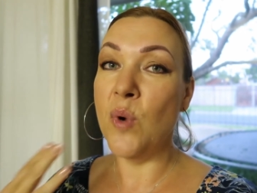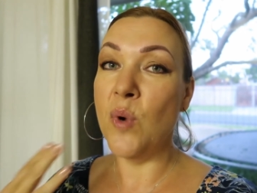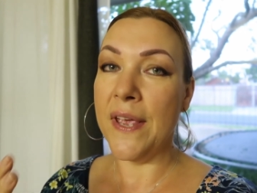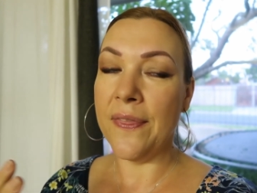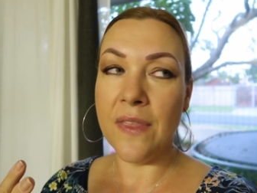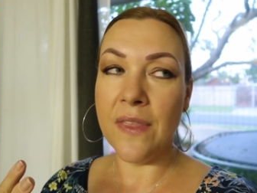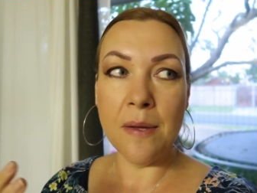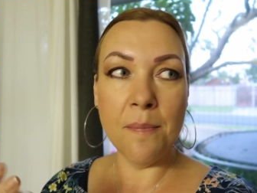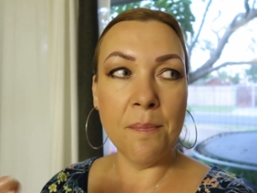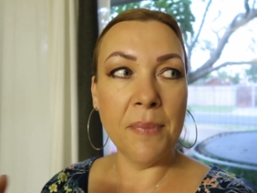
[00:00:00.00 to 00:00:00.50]

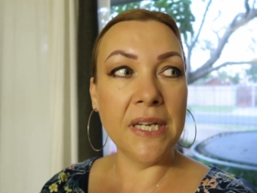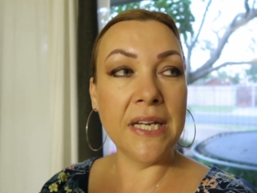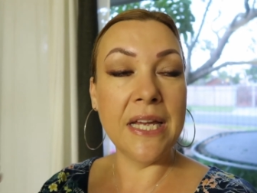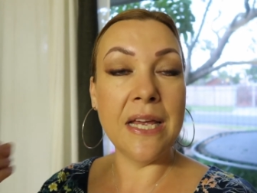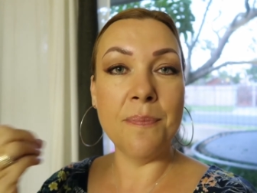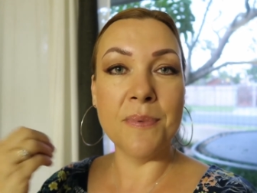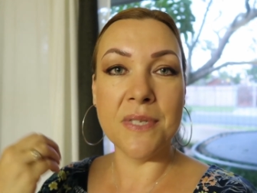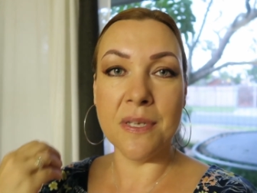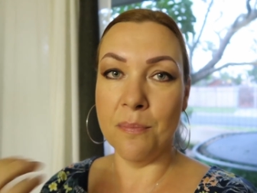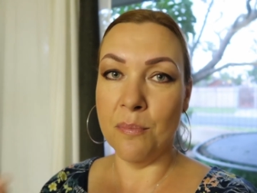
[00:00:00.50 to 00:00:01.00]
wet them but it
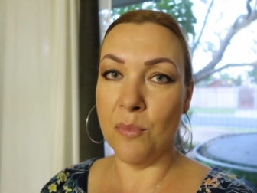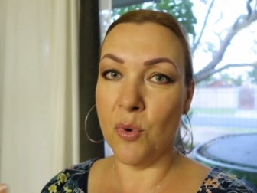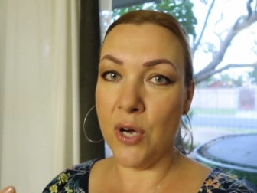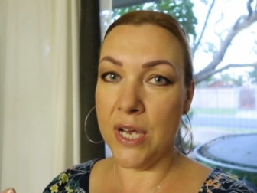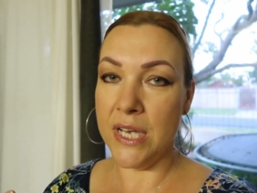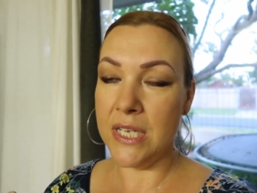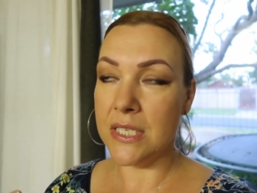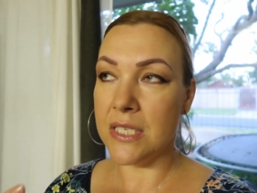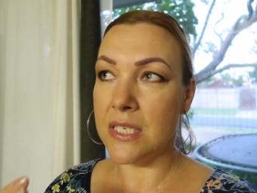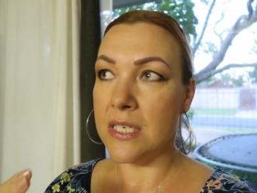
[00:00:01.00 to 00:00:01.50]
keeps them
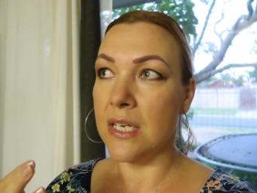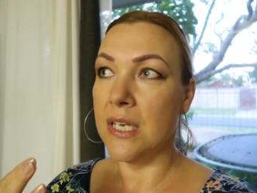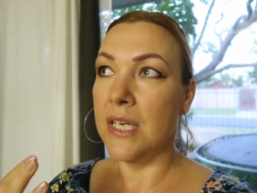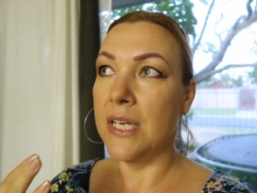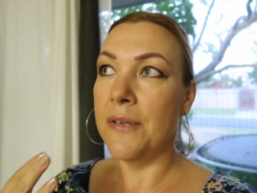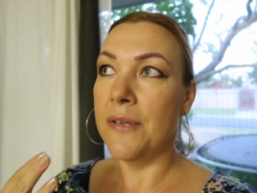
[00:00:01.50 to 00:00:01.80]
moist